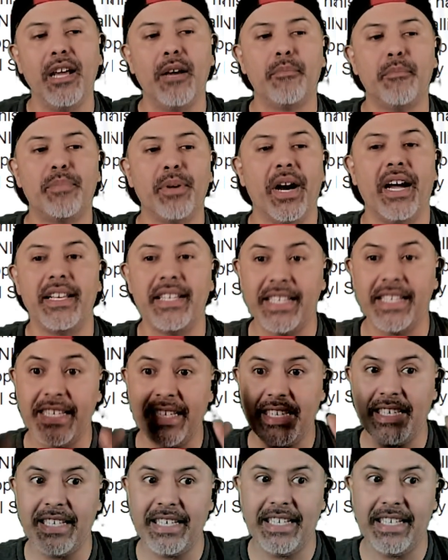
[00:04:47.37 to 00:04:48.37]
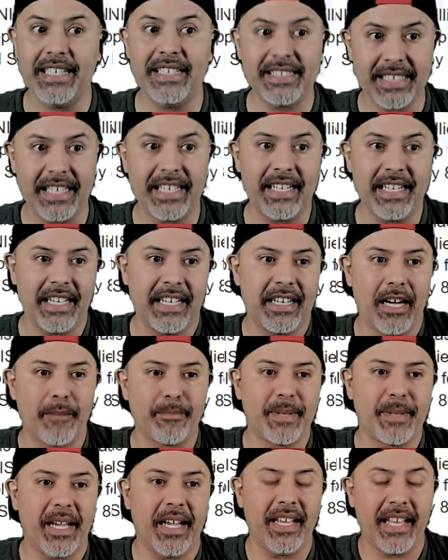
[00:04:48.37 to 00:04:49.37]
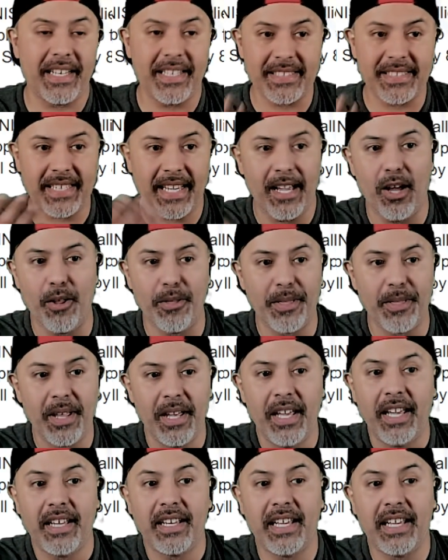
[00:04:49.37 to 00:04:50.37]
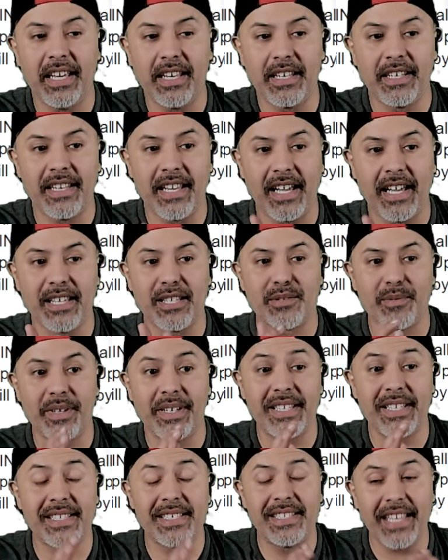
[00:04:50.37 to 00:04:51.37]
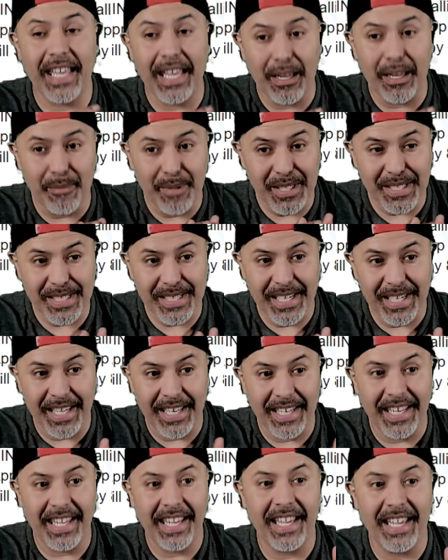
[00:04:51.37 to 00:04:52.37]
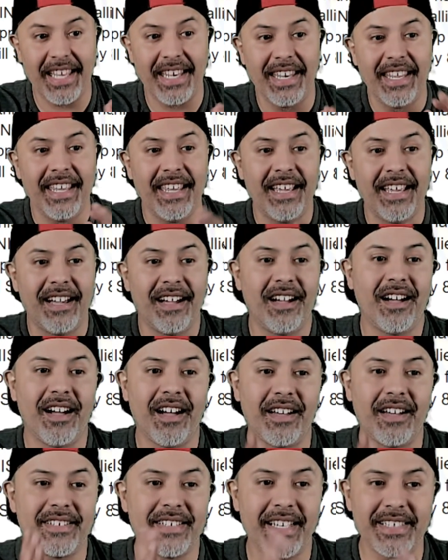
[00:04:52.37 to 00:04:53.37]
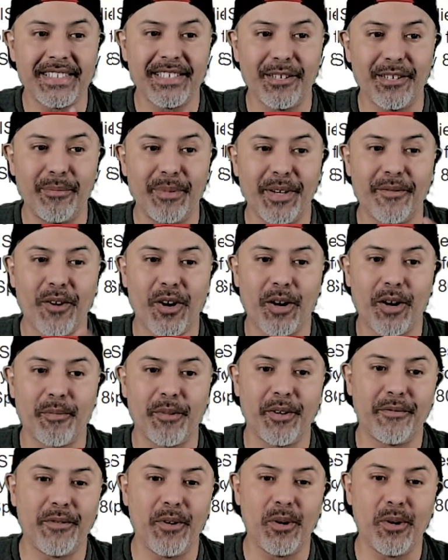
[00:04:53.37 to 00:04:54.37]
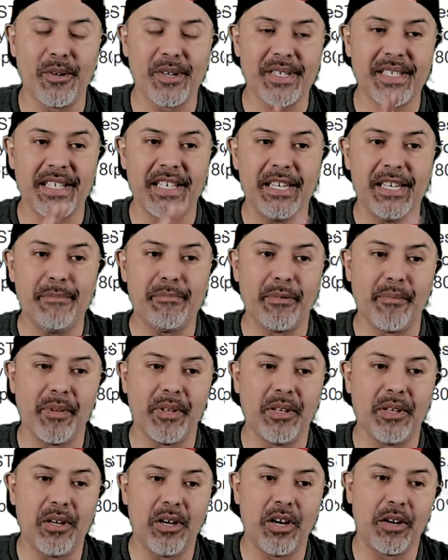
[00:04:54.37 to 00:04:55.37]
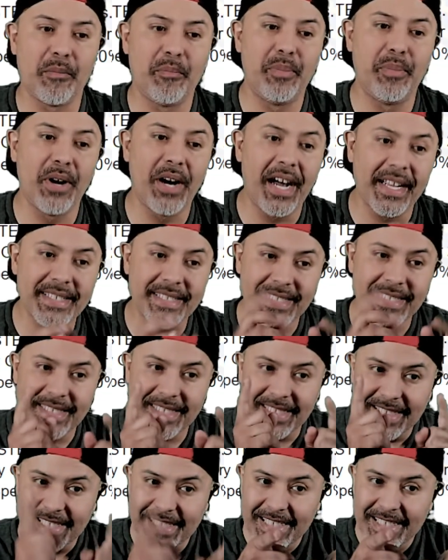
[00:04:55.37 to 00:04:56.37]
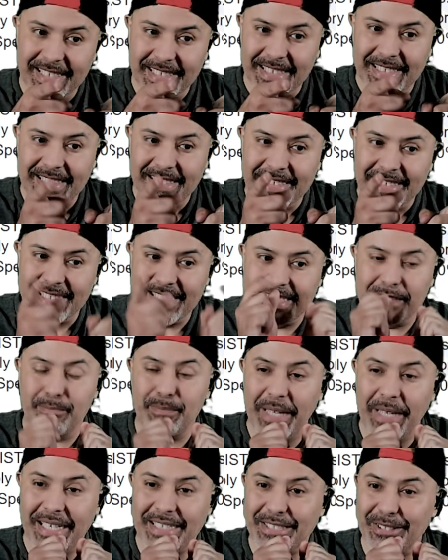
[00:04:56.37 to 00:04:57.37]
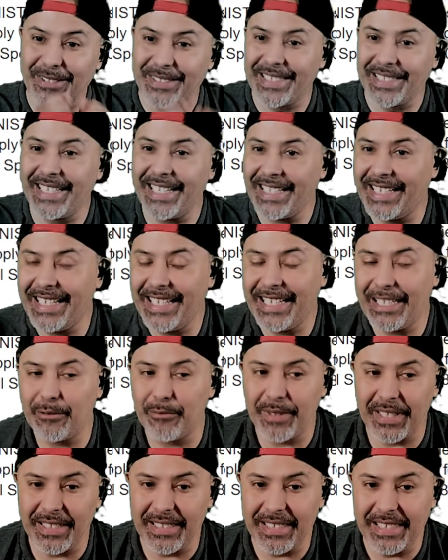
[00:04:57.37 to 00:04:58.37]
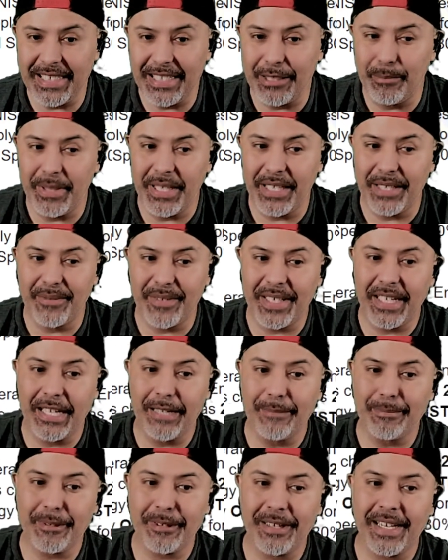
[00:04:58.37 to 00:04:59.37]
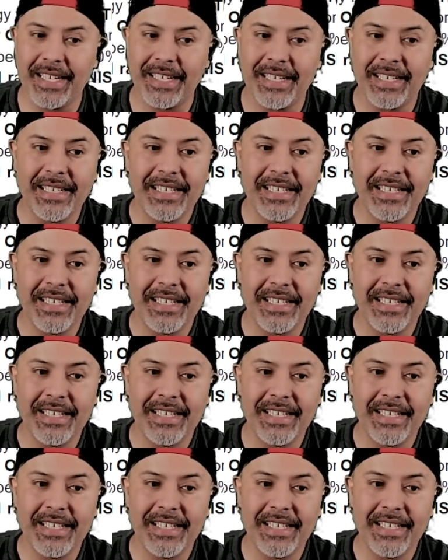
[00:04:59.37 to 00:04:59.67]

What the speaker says: But he's getting an update, and his health getting a nice one. His damage is getting hit. Nice little bit of armor and focus to keep him along. But the special's getting hit with a little bit of an upgrade.